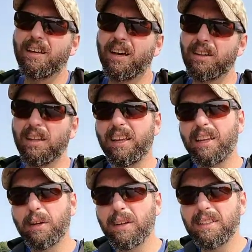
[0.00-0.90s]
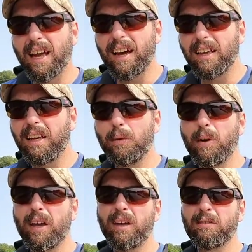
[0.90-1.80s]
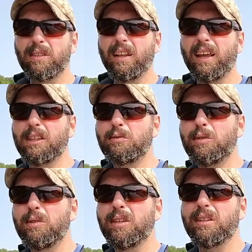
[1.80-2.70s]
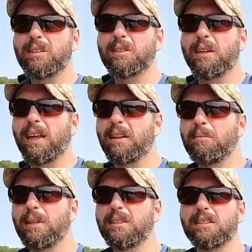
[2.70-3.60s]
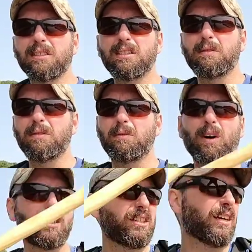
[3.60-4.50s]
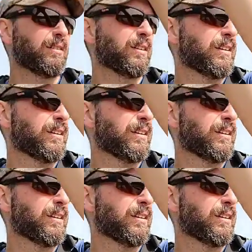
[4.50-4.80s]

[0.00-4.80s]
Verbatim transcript: Uh, Lake Erie is high anyway for the last few years. A lot of the beaches and stuff have washed out.